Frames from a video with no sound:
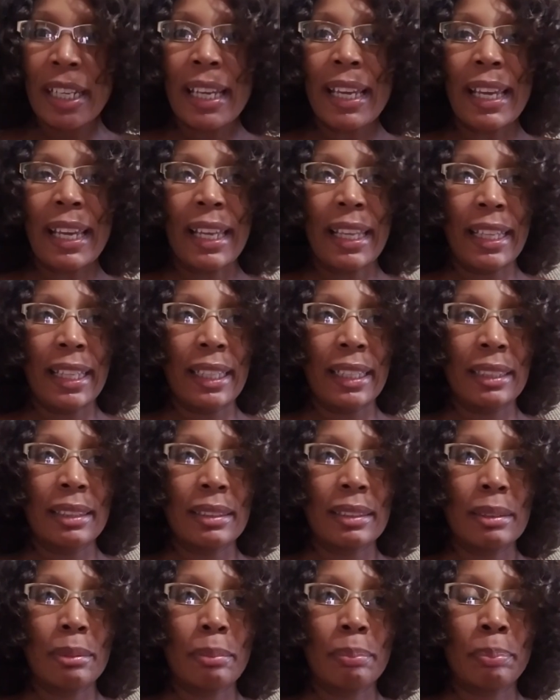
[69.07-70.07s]

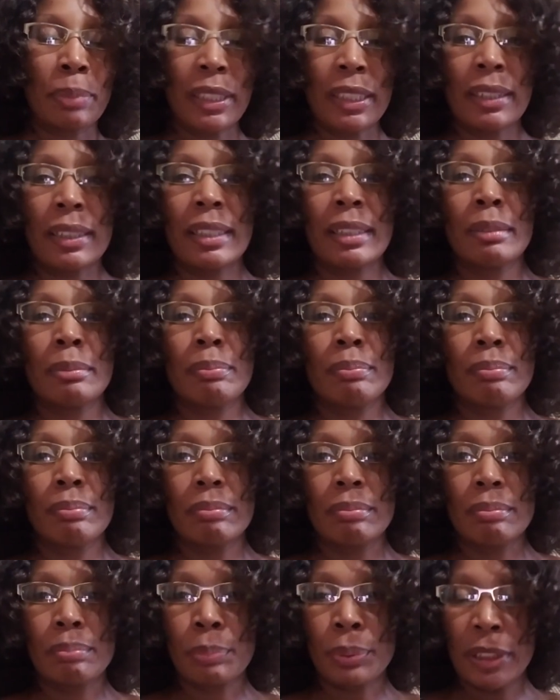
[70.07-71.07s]
and beat the
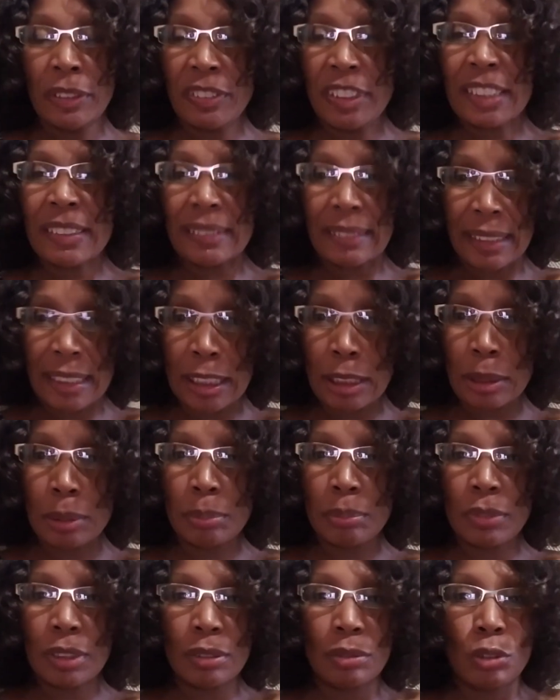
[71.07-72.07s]
previous
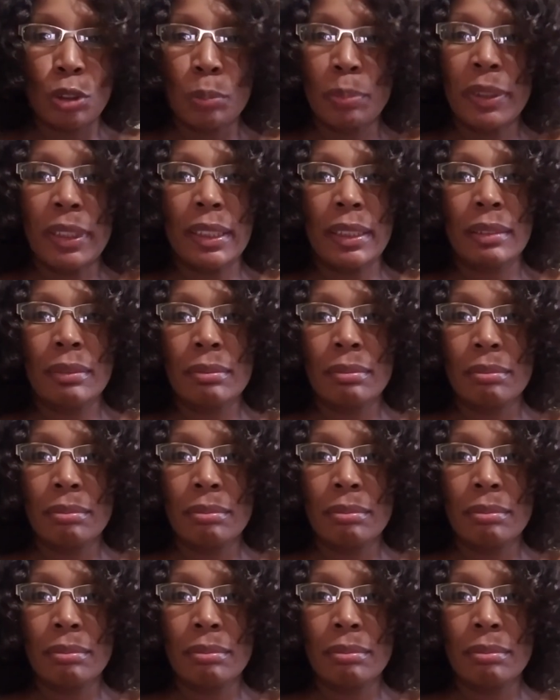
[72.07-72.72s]
team and to be